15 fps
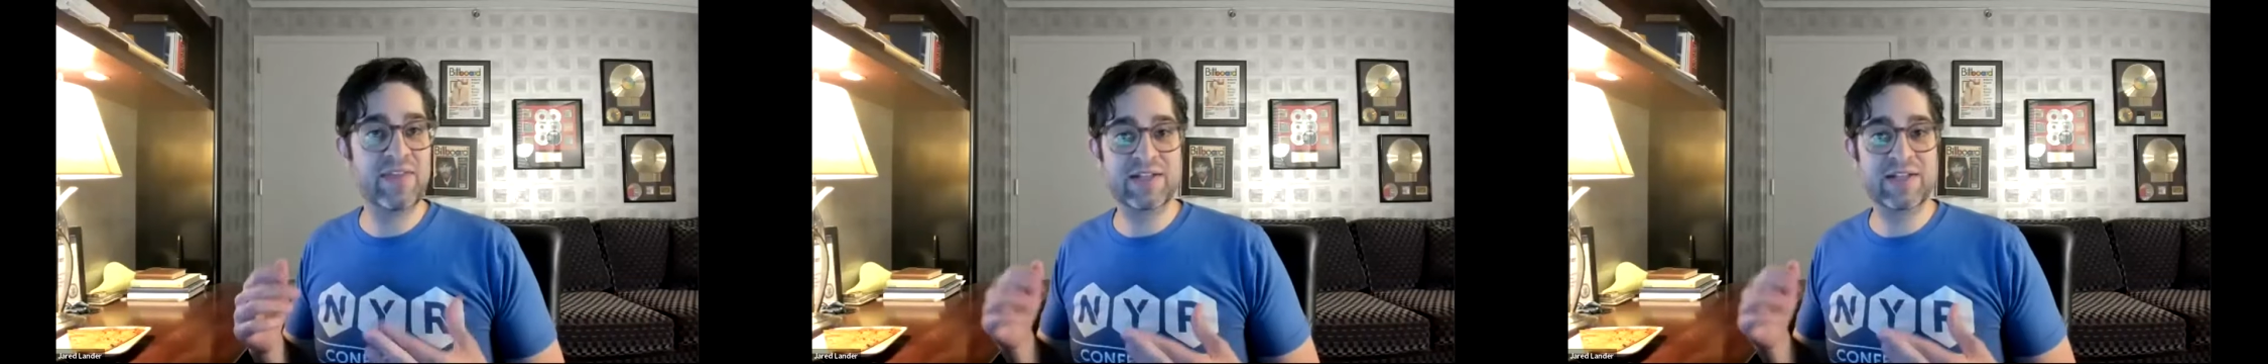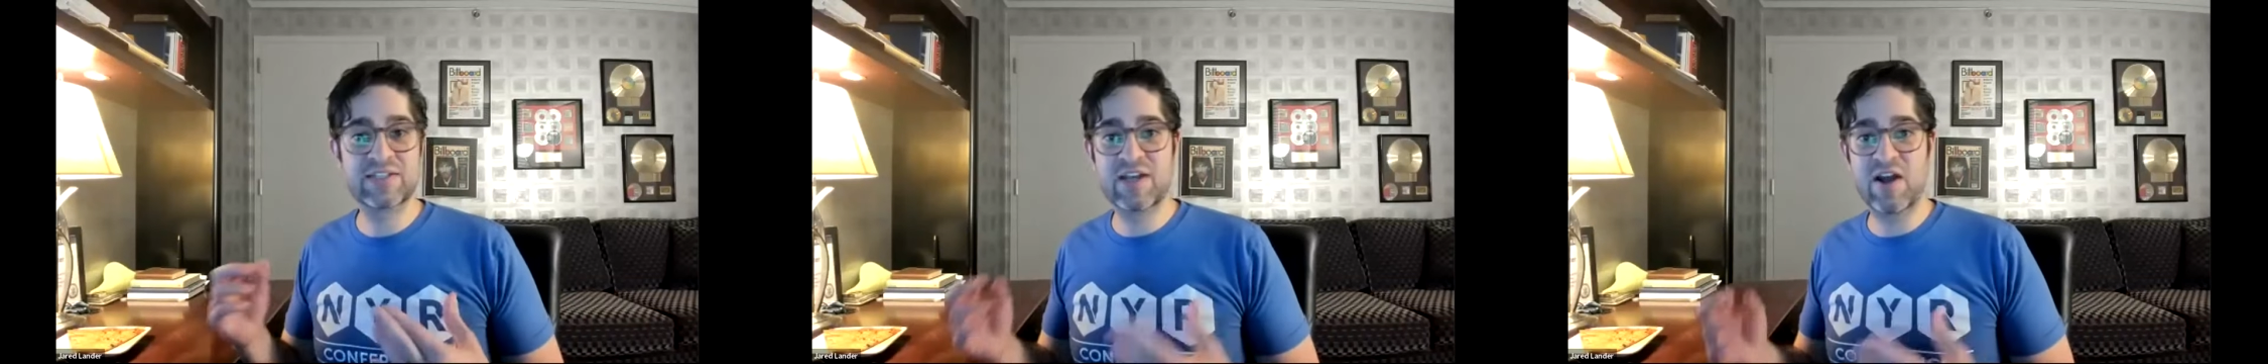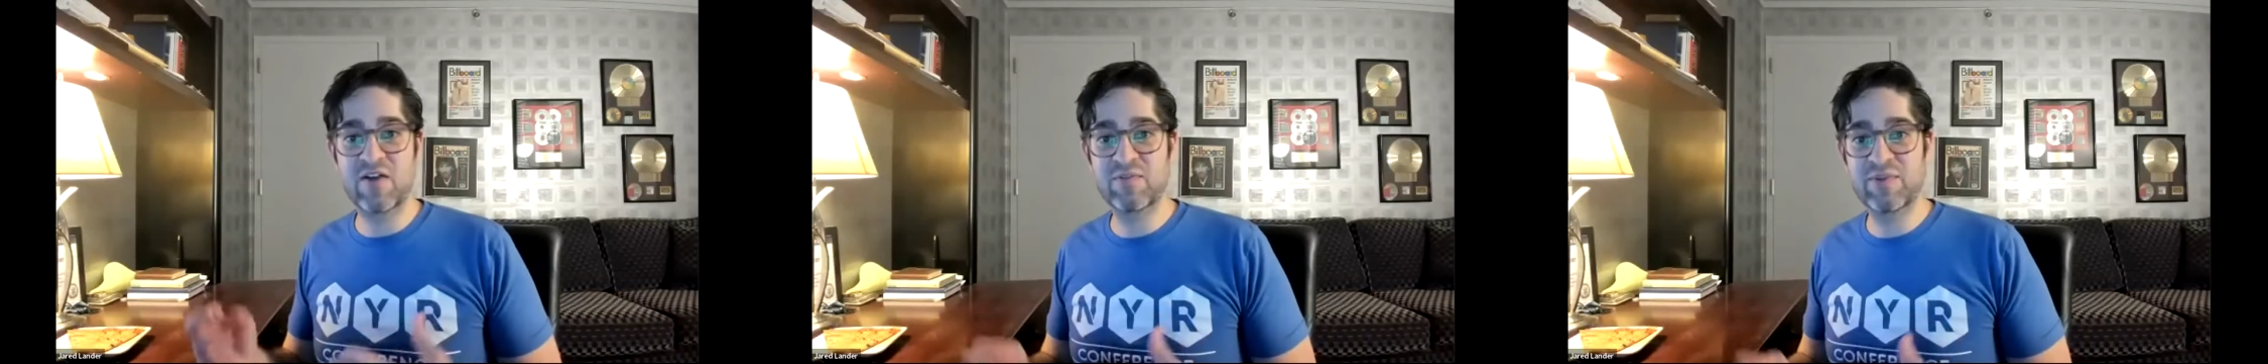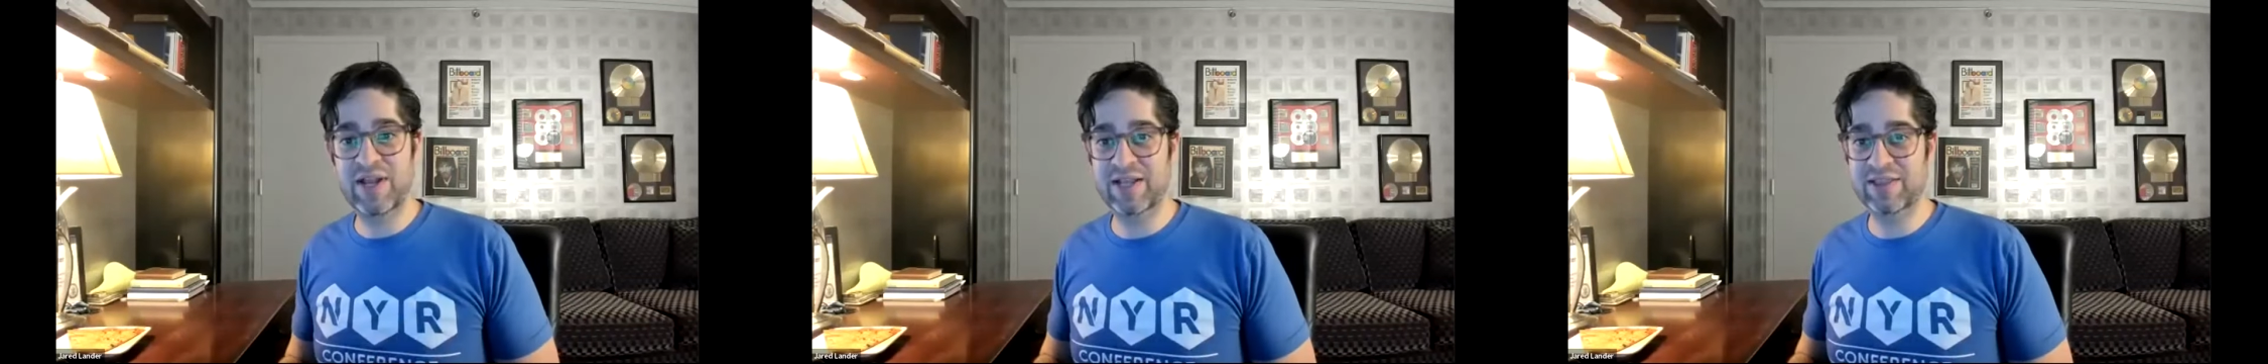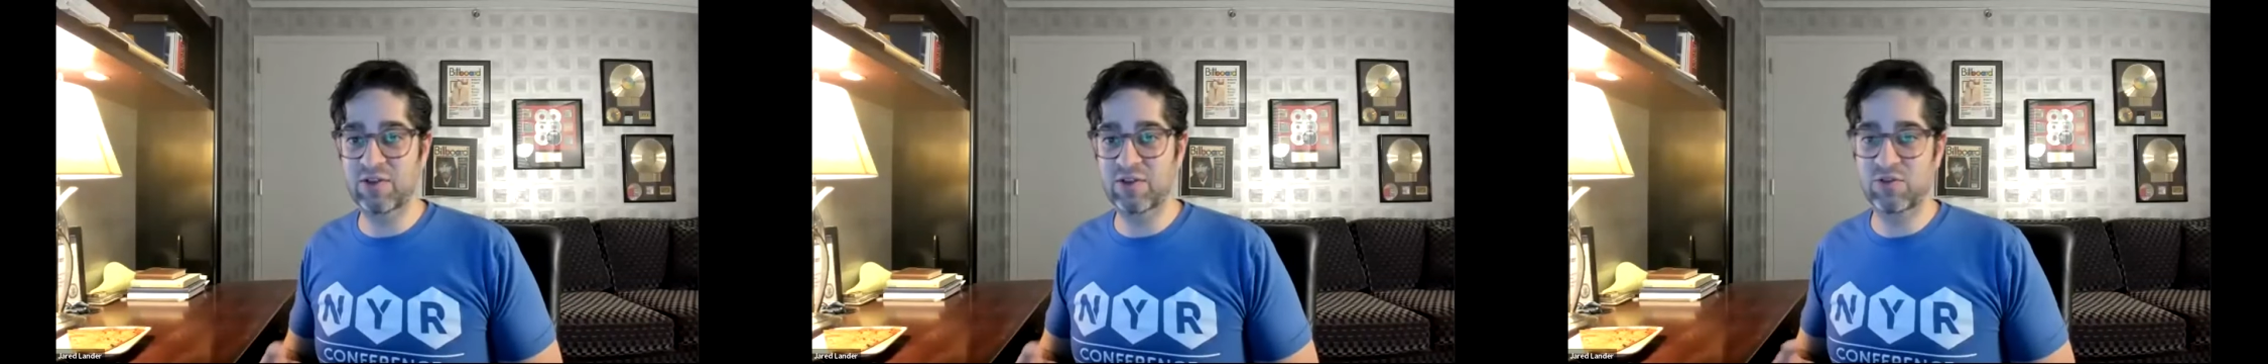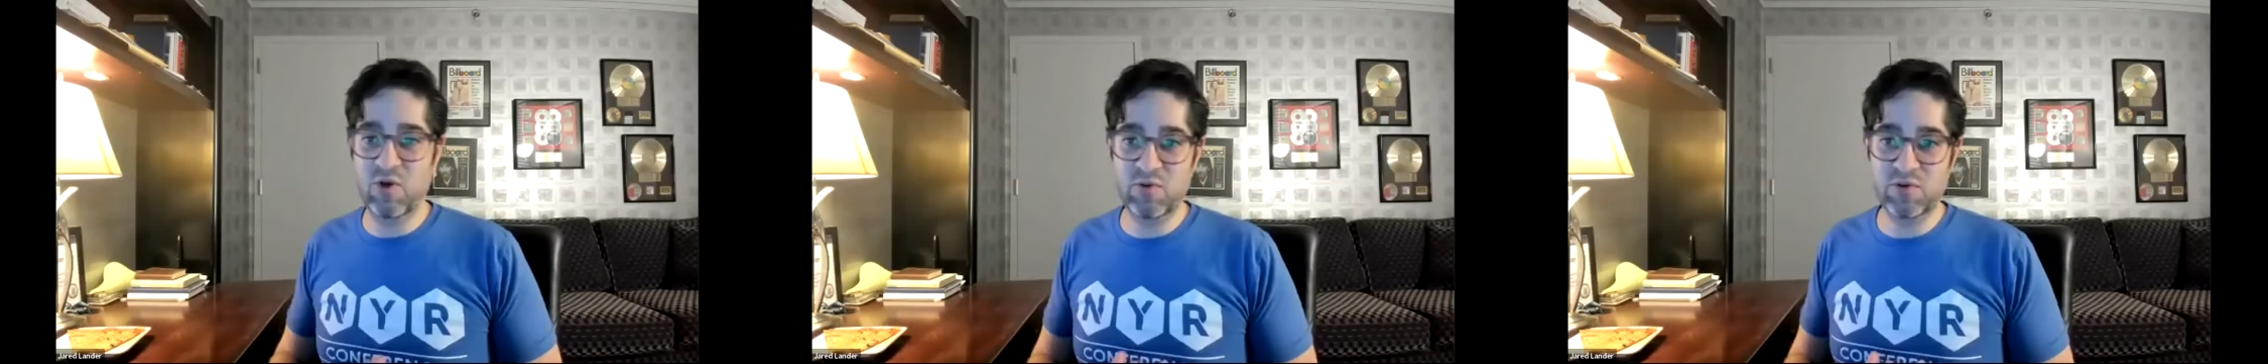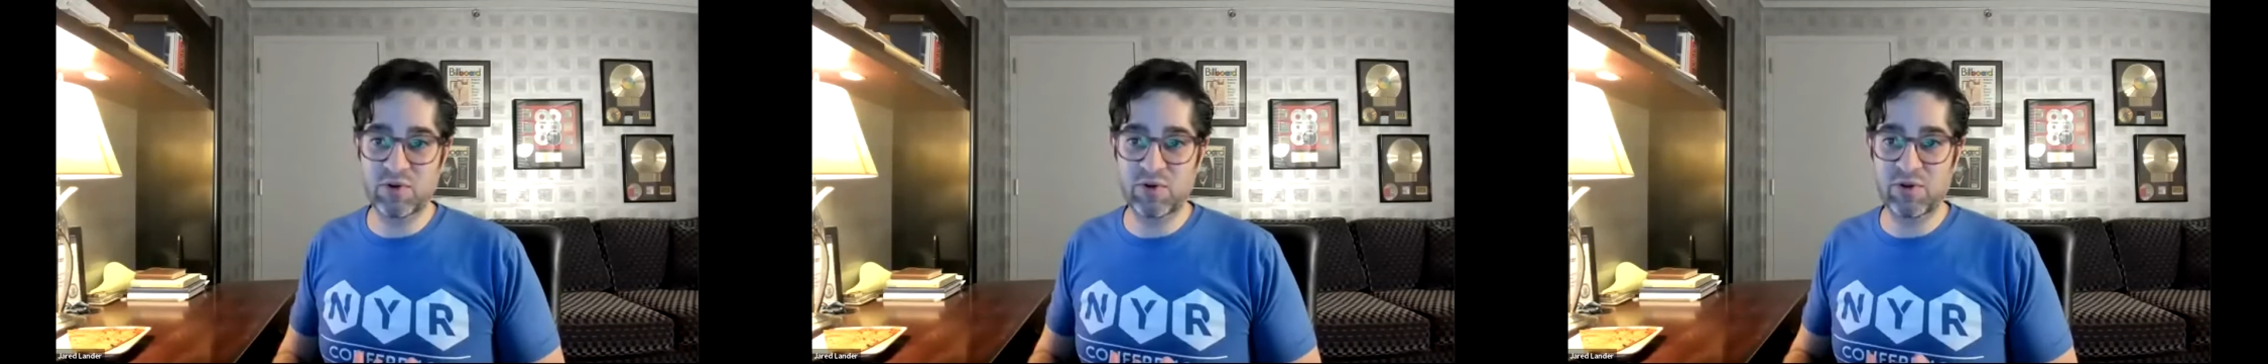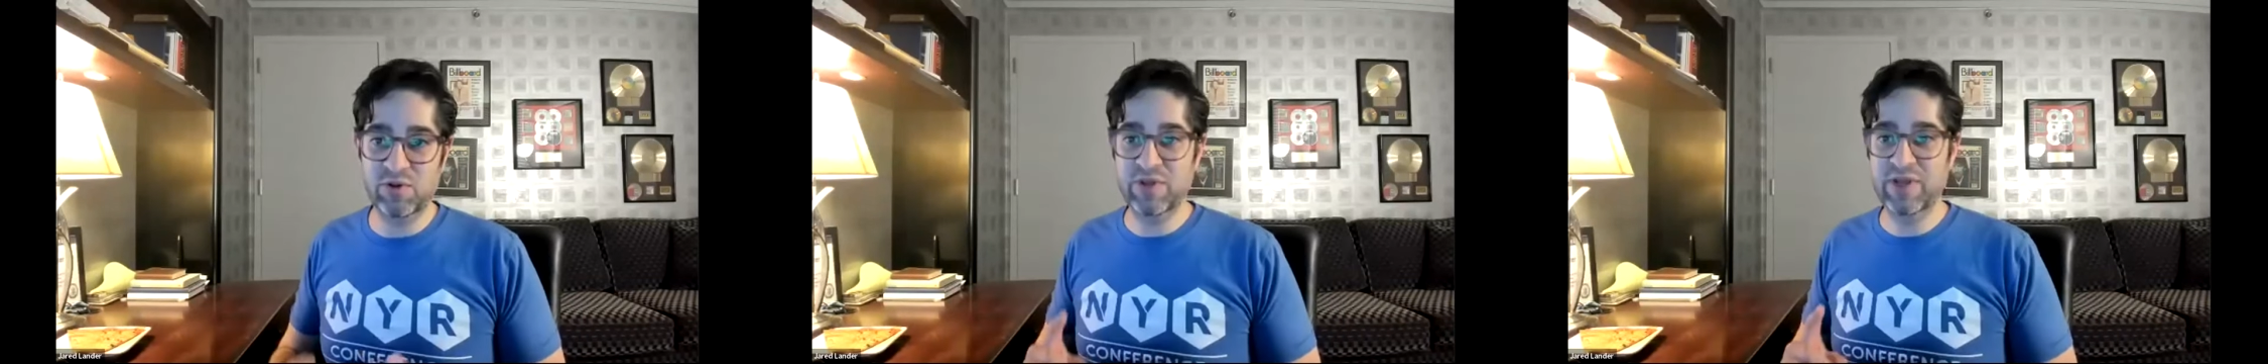And that's government at the
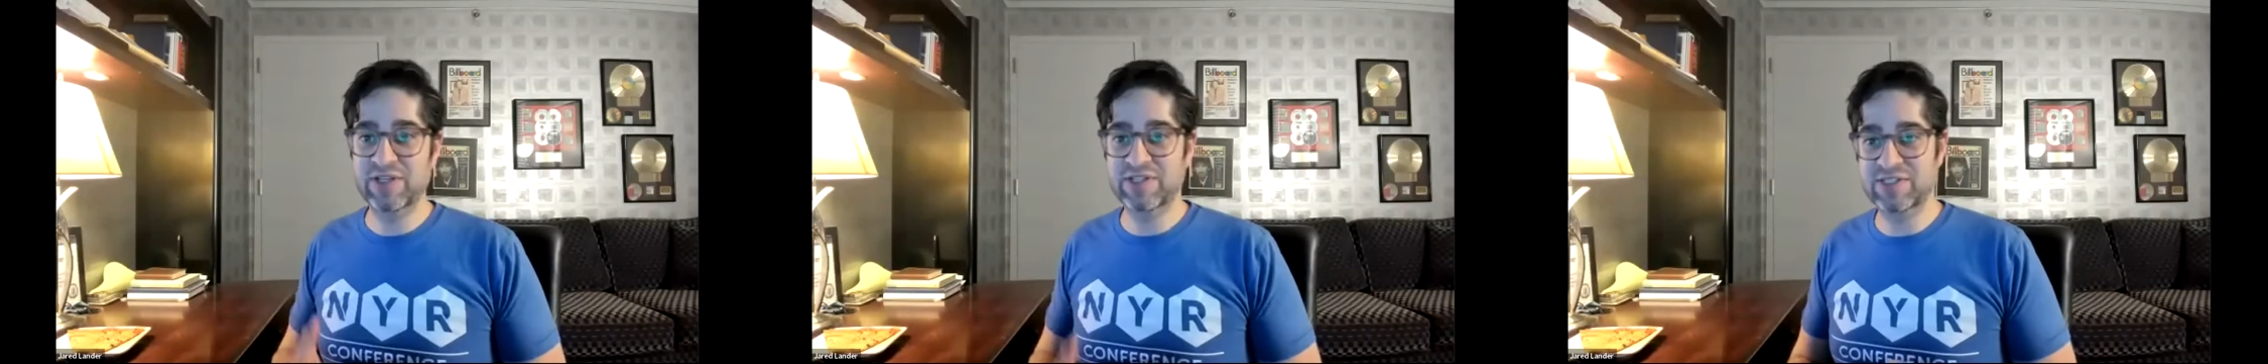local,